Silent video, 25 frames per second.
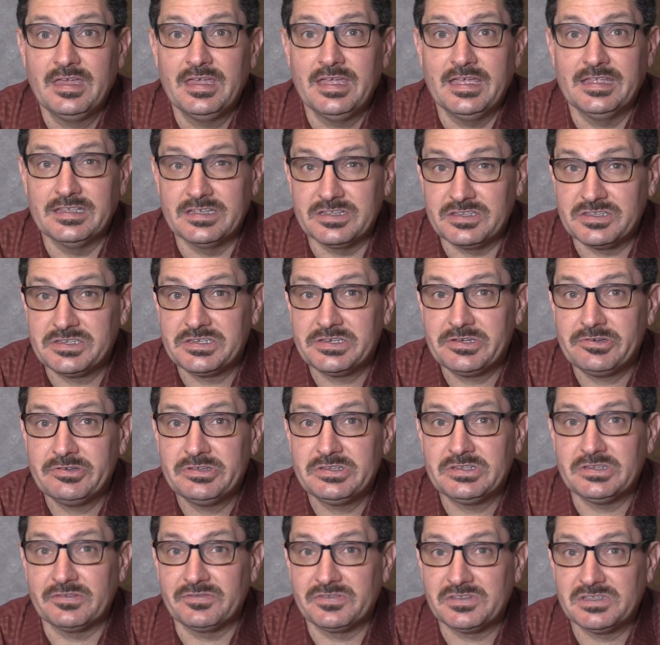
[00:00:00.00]
in a
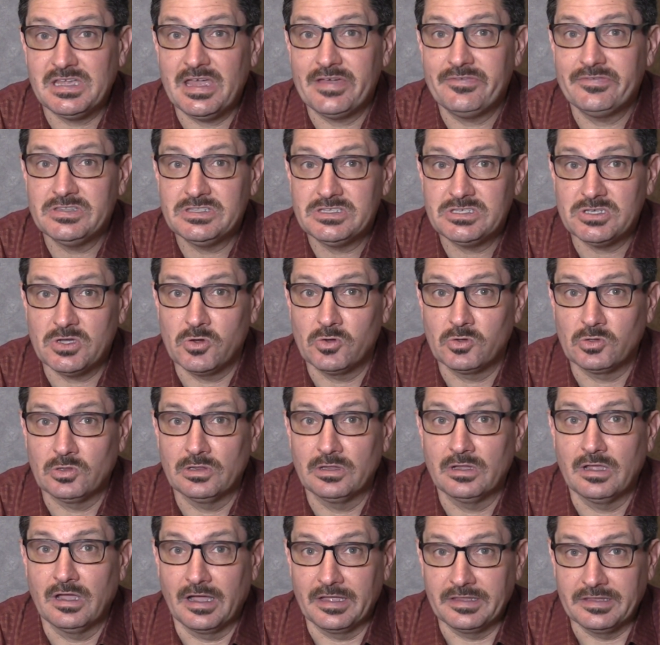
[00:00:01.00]
series of seven
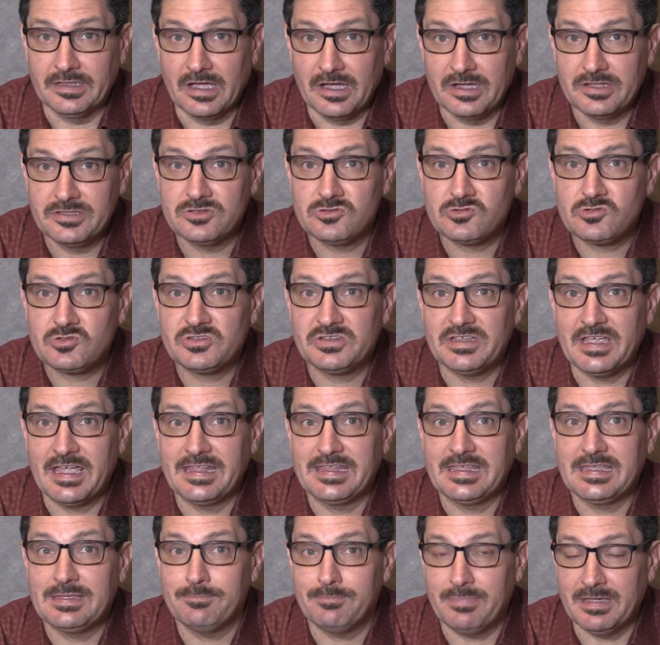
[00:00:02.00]
total on
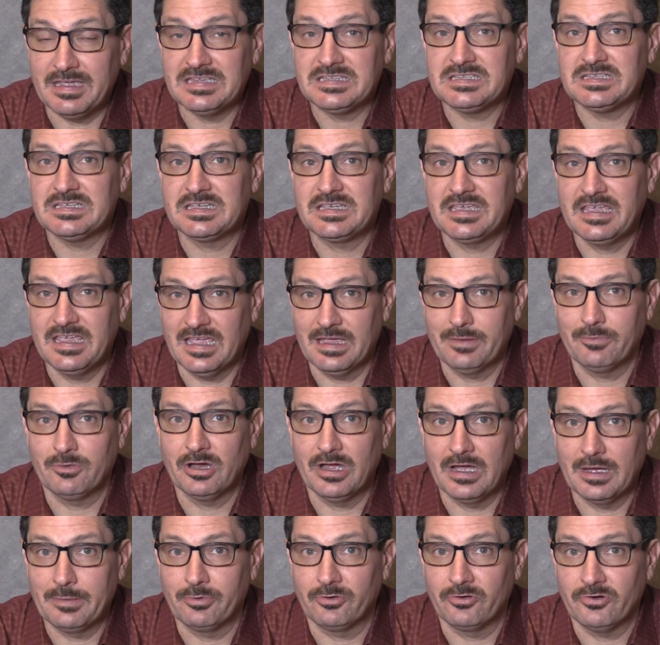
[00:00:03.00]
understanding basic camera
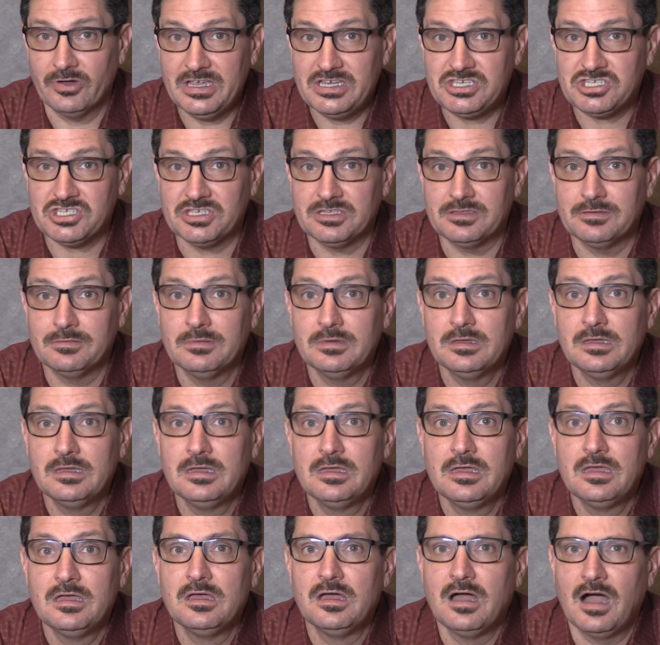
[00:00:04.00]
operation.
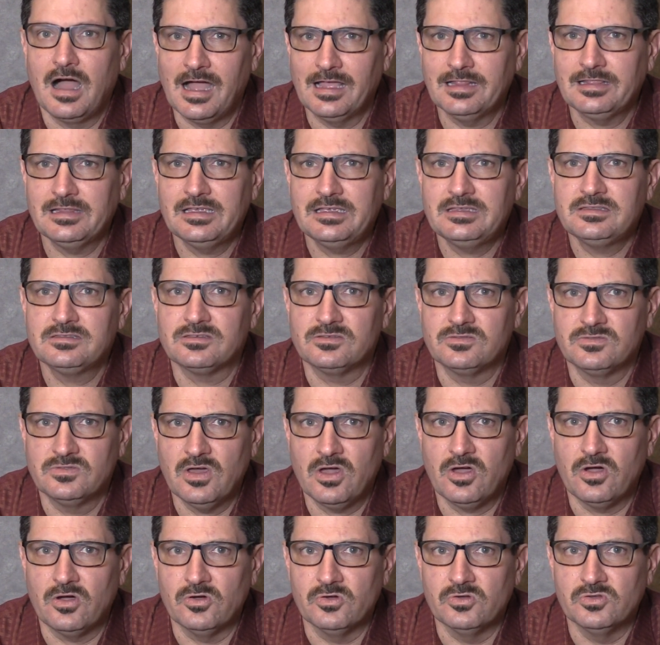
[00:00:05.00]
I'll link to
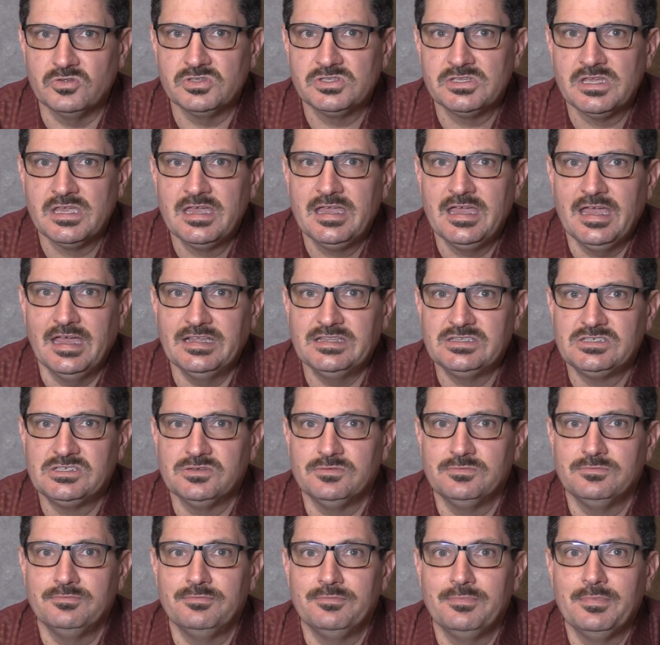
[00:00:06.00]
those and
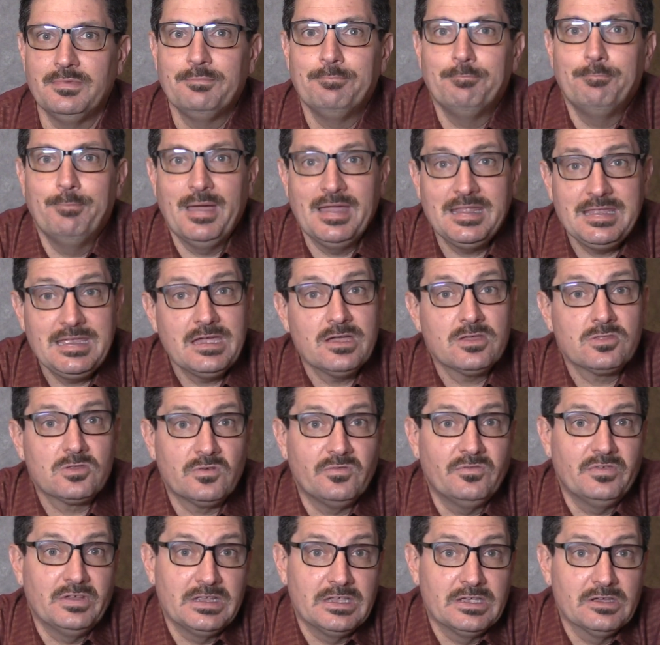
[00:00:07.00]
to many other
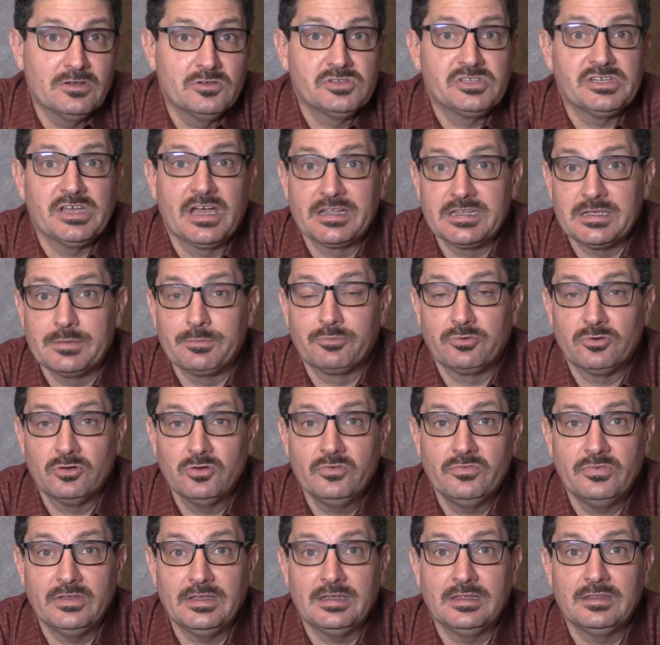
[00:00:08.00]
videos on
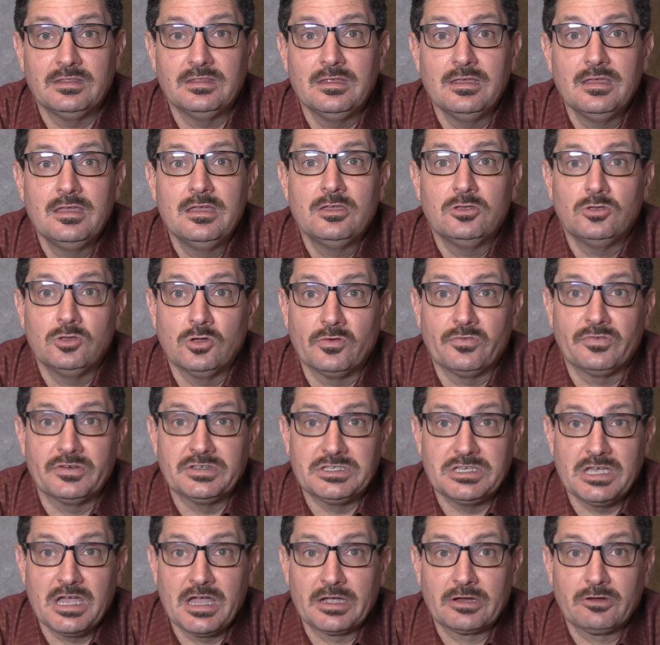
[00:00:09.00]
improving your
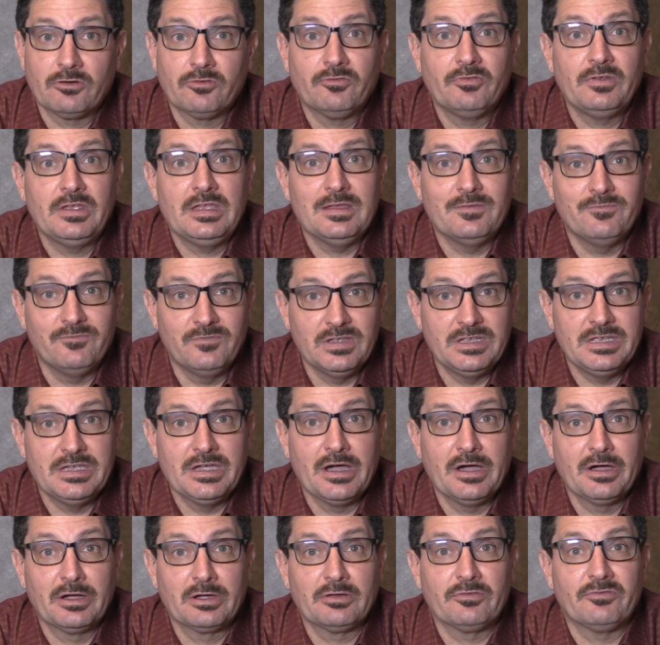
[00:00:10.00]
photography and
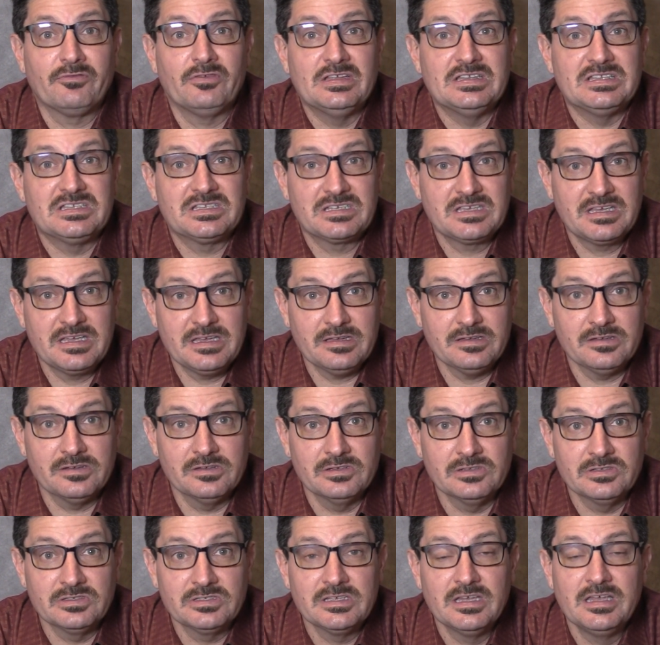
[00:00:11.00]
videography
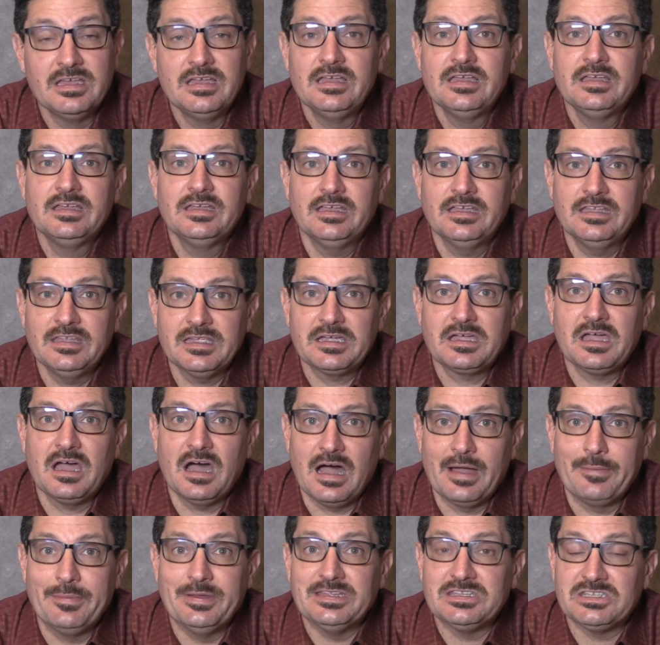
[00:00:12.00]
skills in the
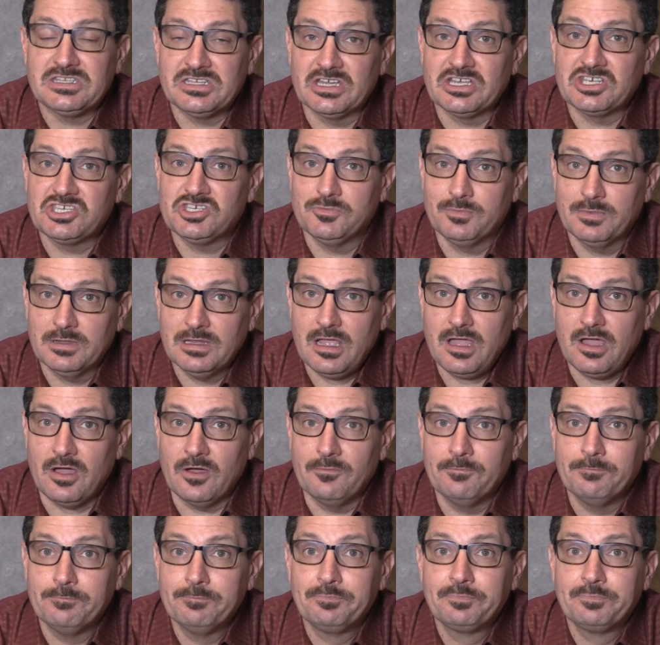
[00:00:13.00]
comments section below,